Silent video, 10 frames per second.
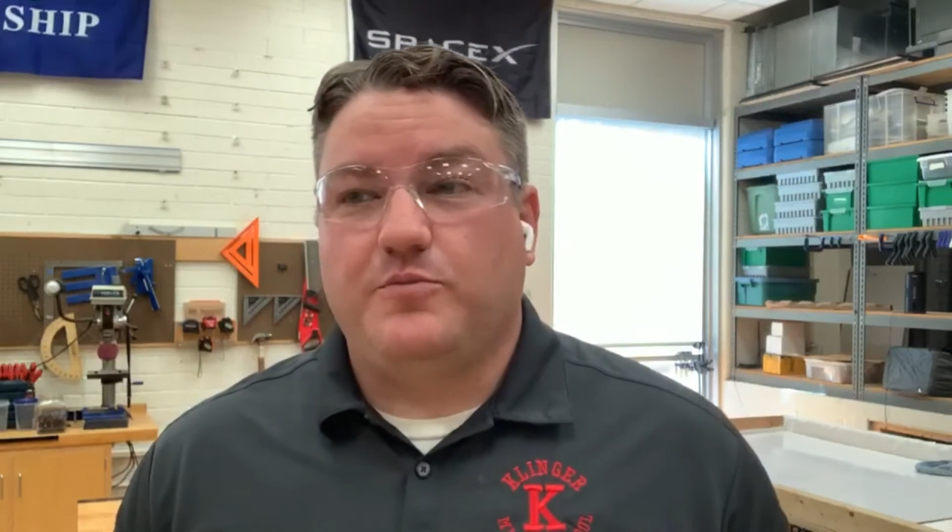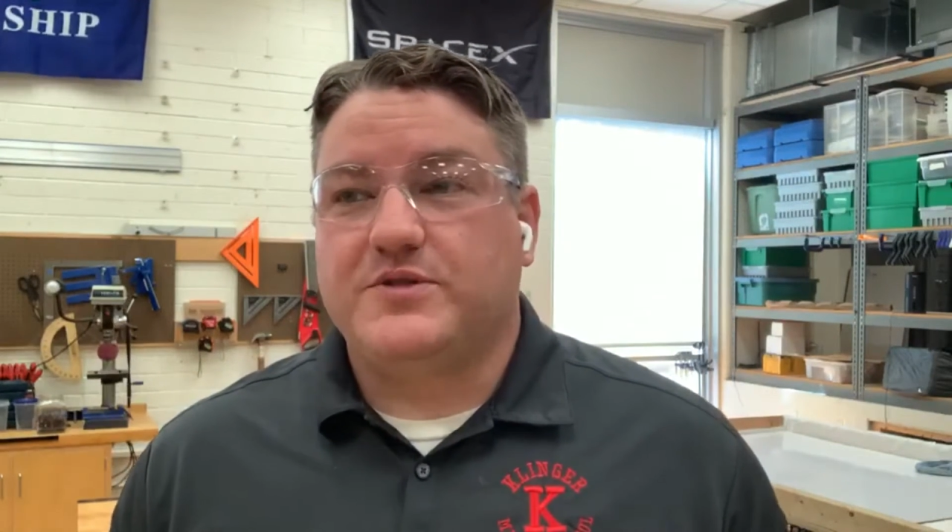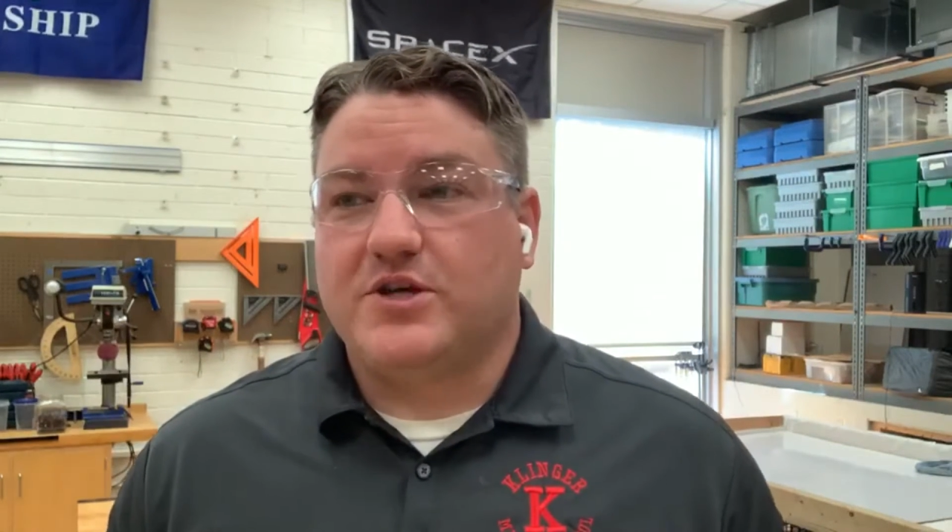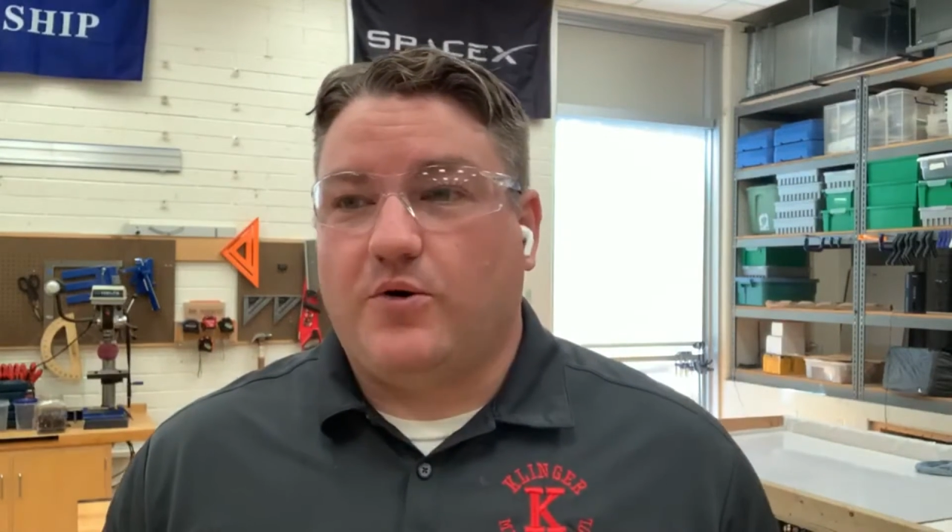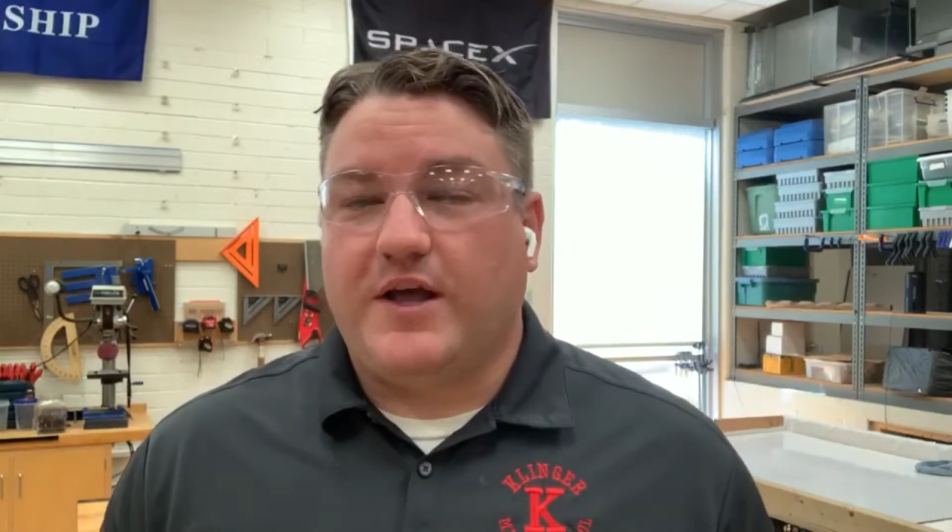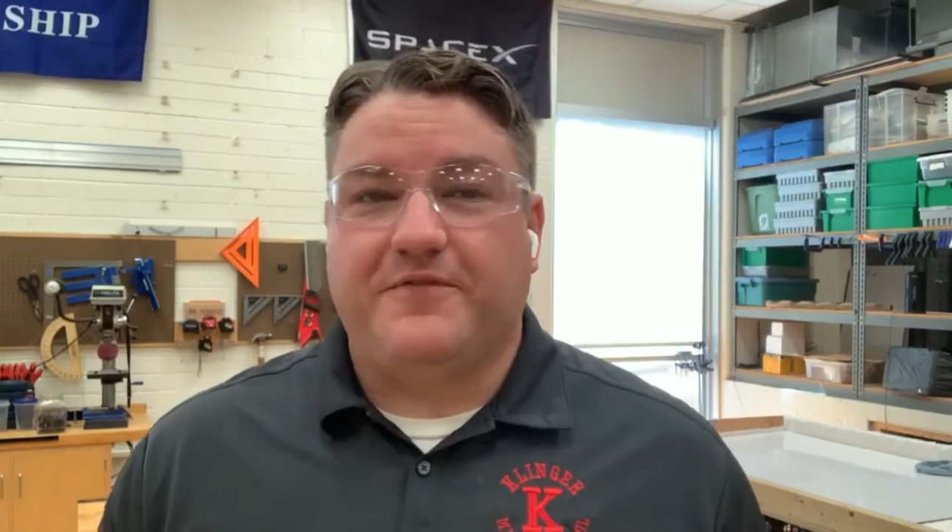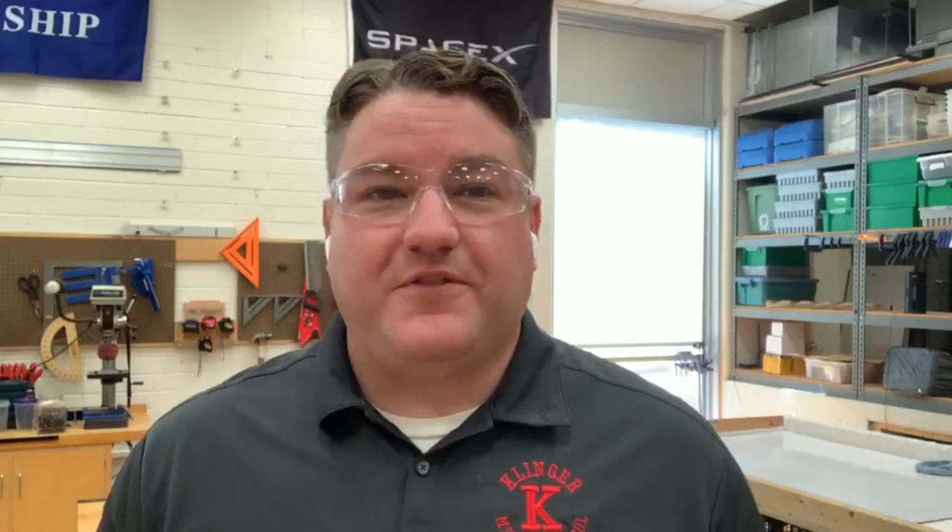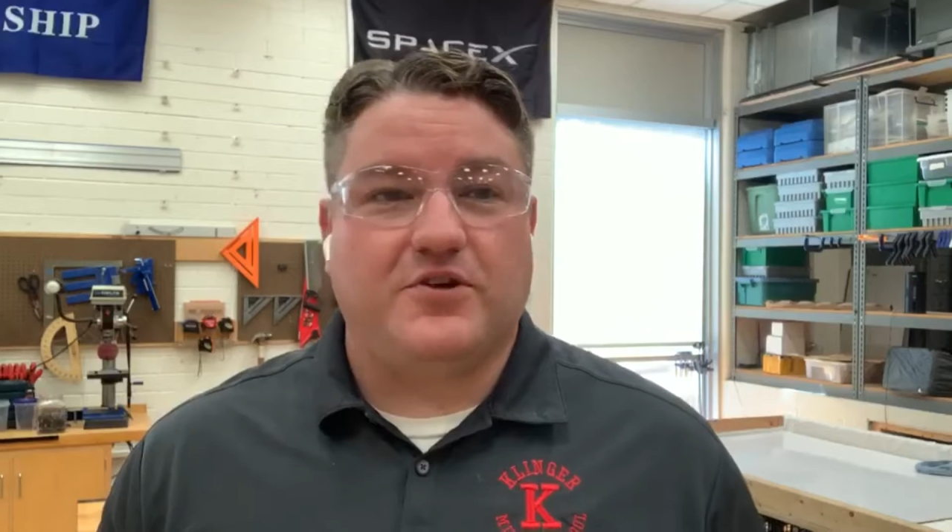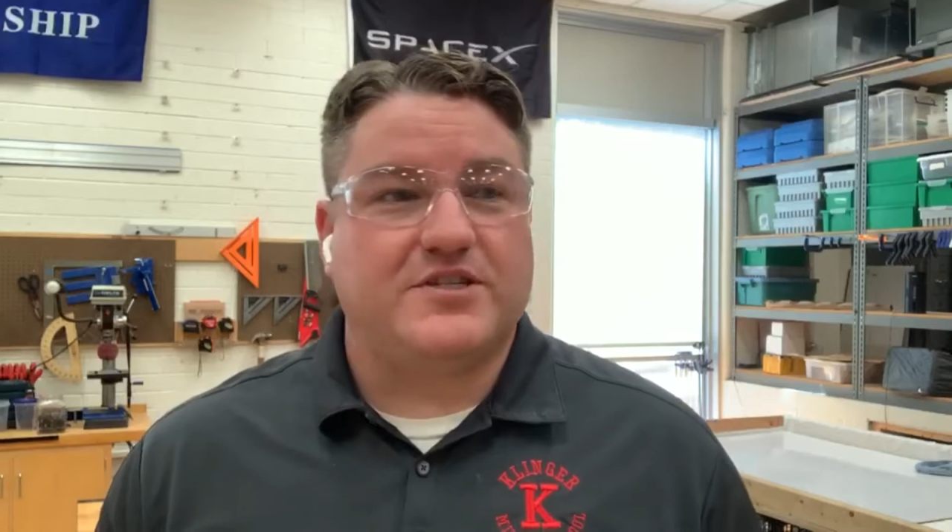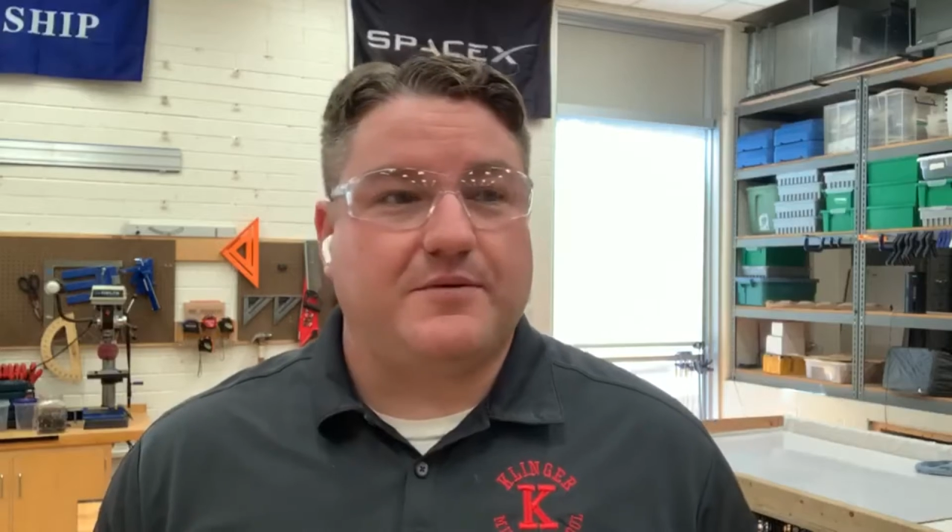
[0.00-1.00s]
so if
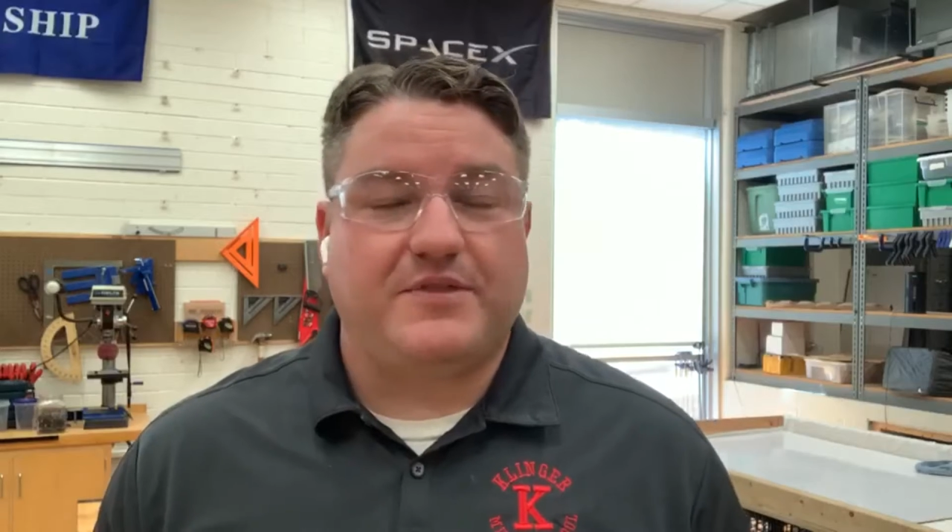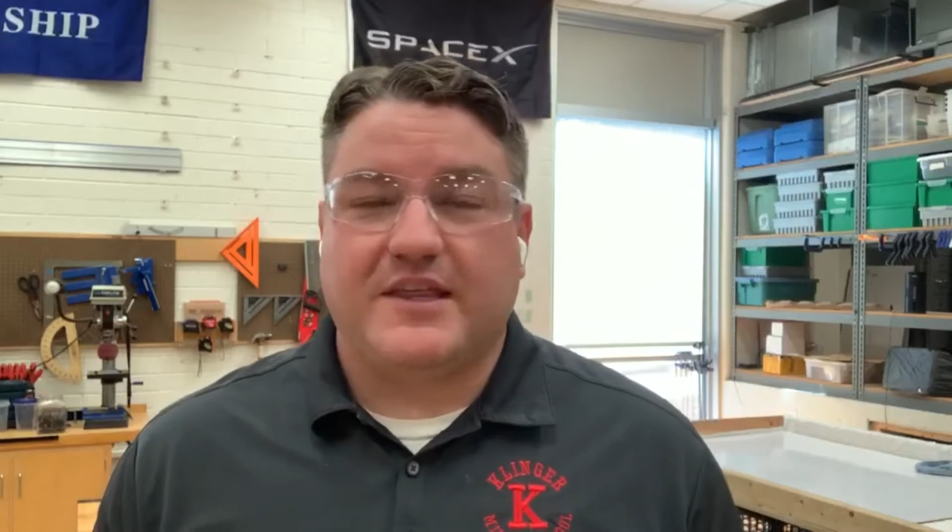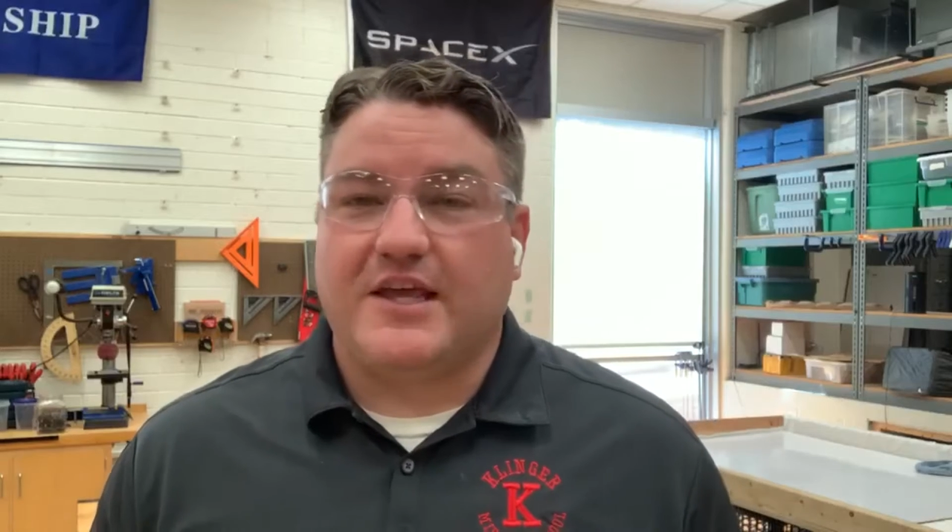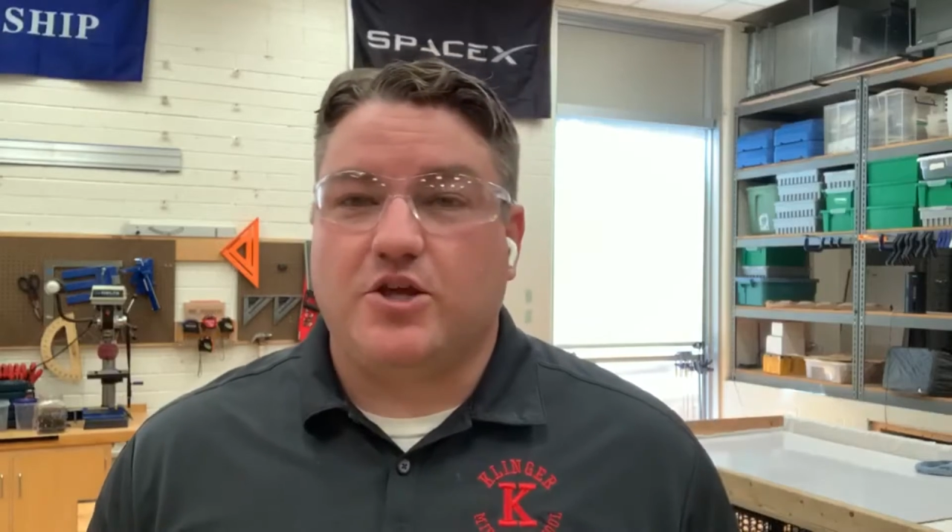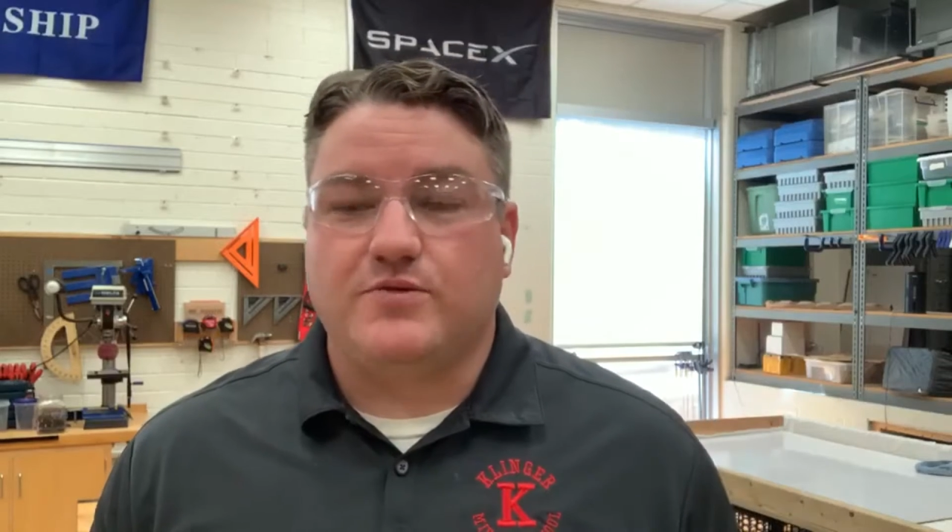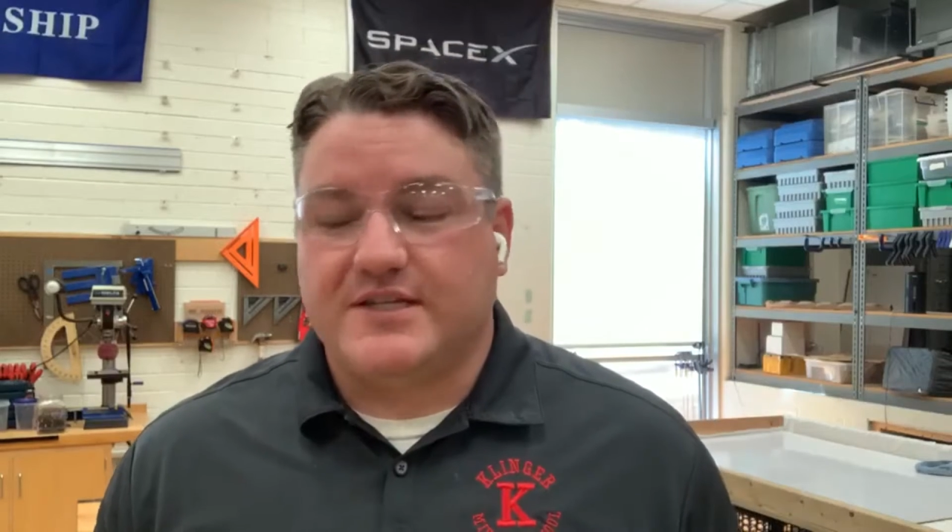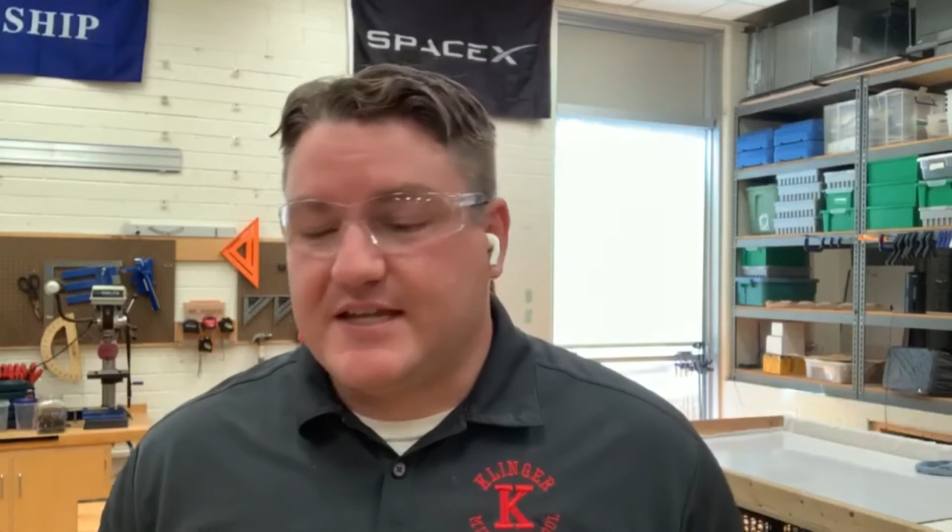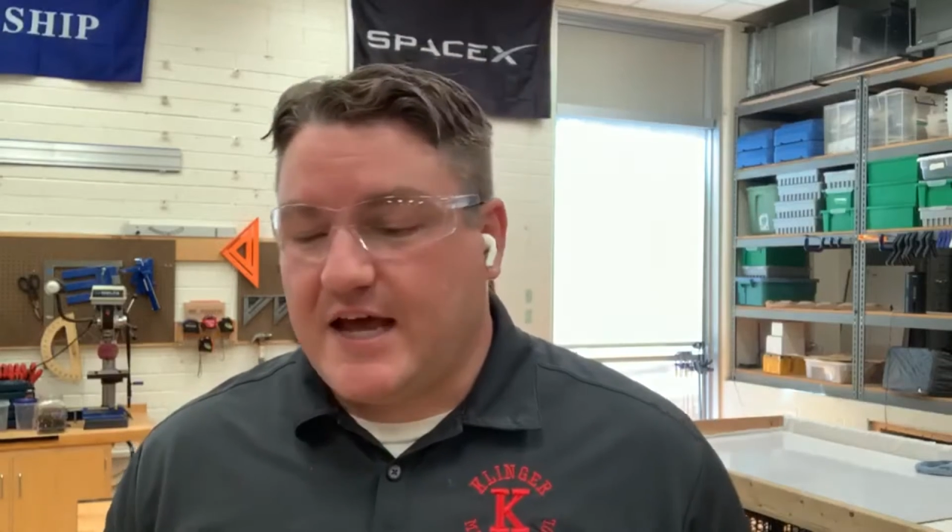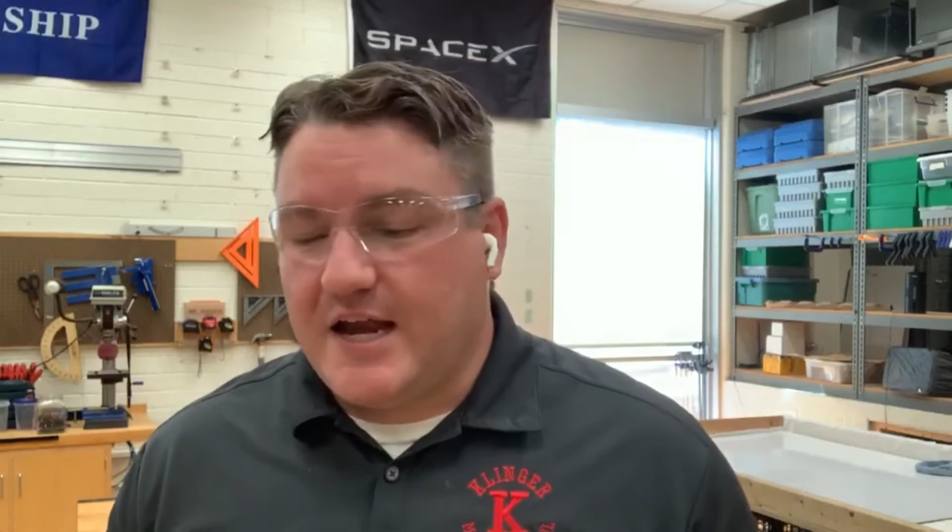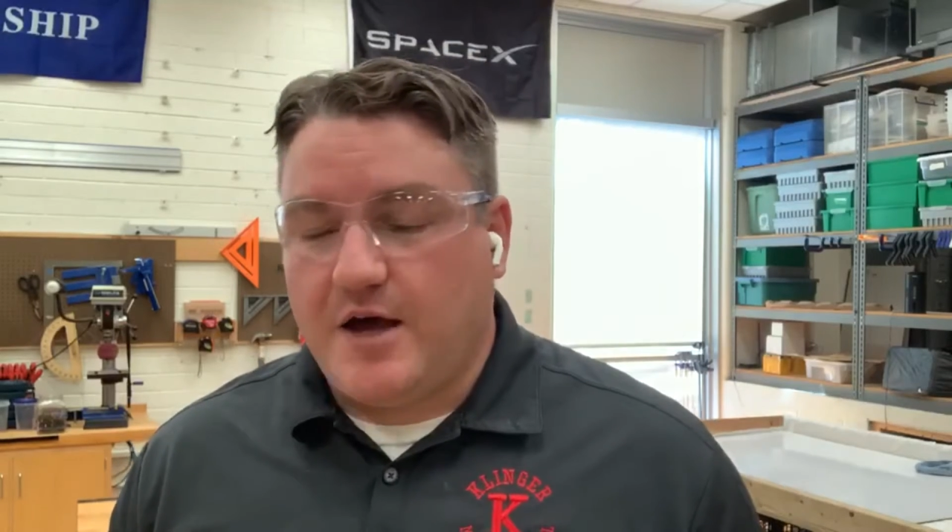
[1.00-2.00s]
there's something that you
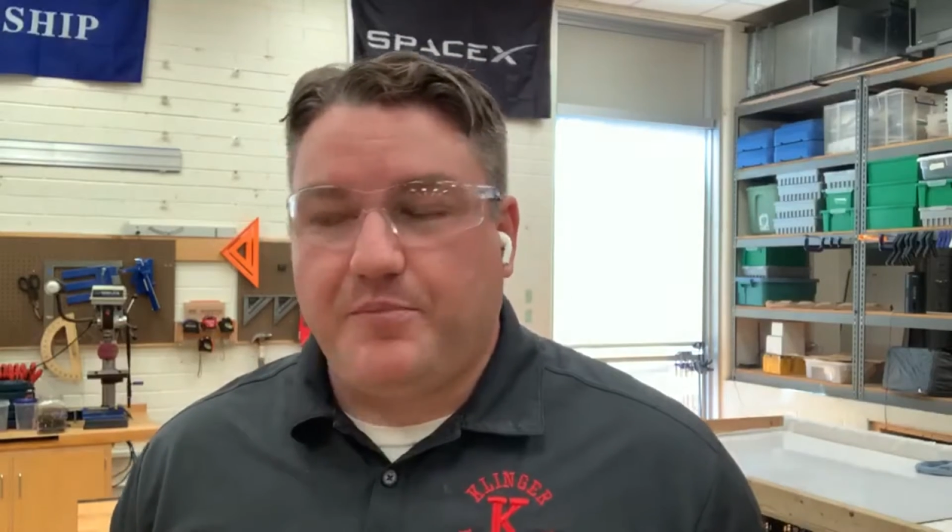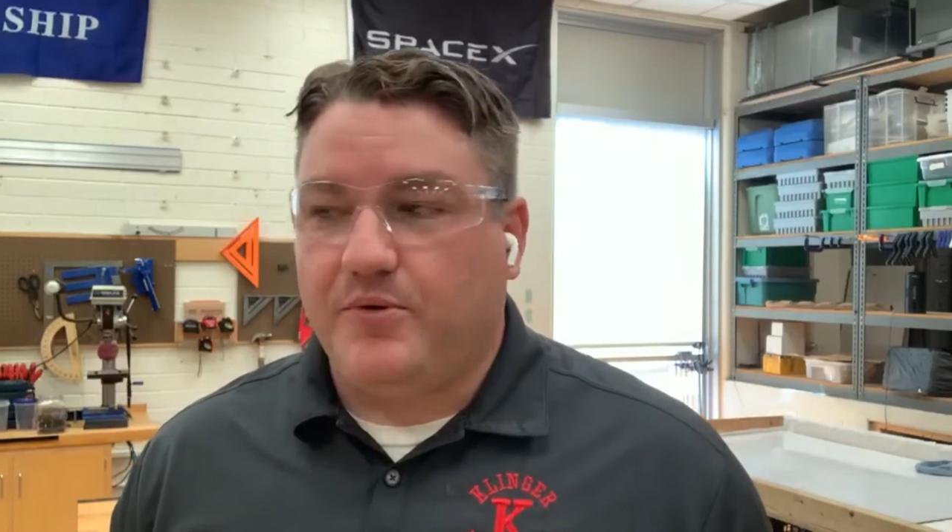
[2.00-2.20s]
design up